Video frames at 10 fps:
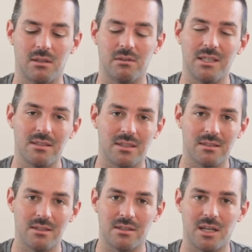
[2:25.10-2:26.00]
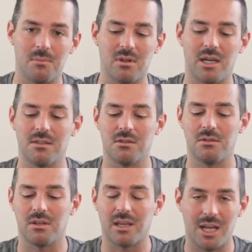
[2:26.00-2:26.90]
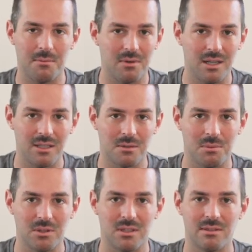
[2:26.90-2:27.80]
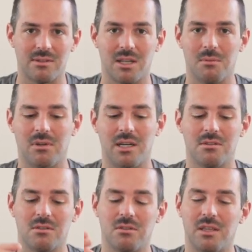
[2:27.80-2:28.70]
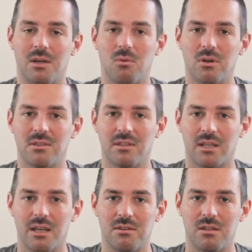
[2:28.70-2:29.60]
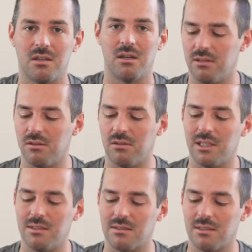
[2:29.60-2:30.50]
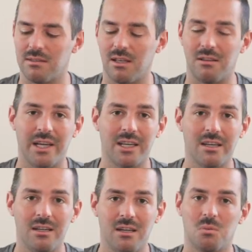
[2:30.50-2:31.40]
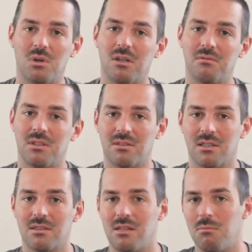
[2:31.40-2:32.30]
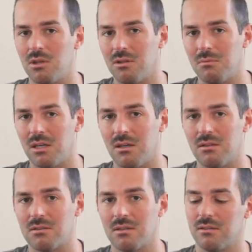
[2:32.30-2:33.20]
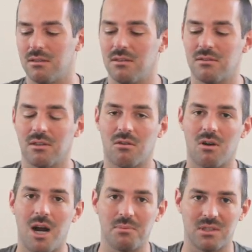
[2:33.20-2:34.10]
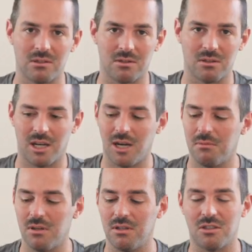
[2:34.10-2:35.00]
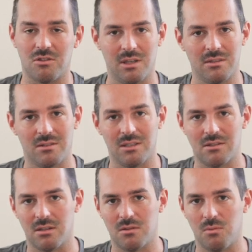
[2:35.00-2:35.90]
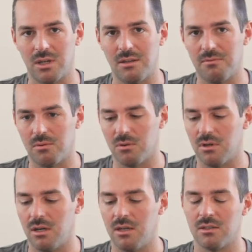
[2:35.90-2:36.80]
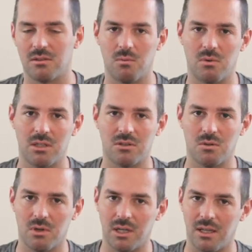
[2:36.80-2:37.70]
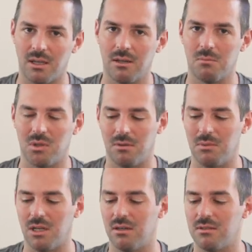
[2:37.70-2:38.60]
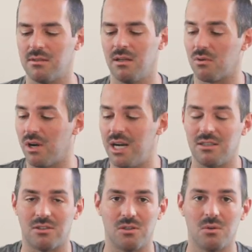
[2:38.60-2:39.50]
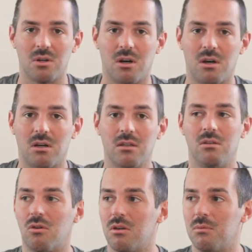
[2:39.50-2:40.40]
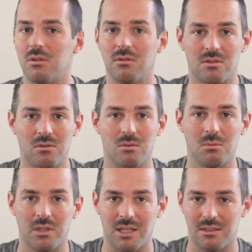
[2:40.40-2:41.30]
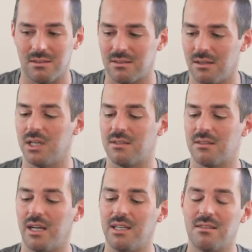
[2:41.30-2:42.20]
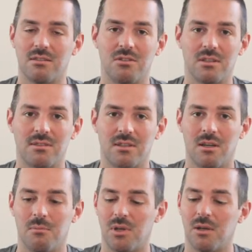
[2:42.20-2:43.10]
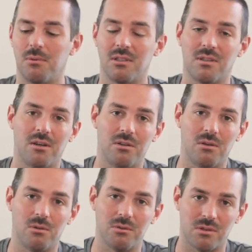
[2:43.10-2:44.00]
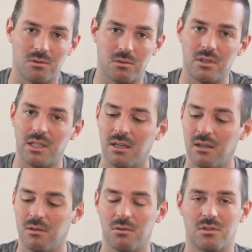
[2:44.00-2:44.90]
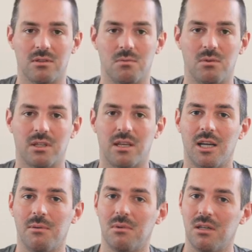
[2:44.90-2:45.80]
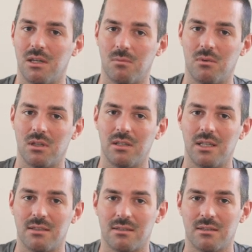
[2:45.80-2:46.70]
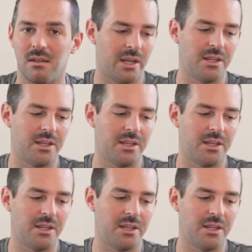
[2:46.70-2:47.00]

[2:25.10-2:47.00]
The lens has a stabilizer, the camera has a built-in stabilizer and they work together, and the lens is a Leica 12 to 60 millimeters. Since it's a crop sensor camera, that translates to 24 to 120 millimeters. Great do-it-all normal zoom lens. It's nice to just be able to tell the whole story with just one camera and one lens.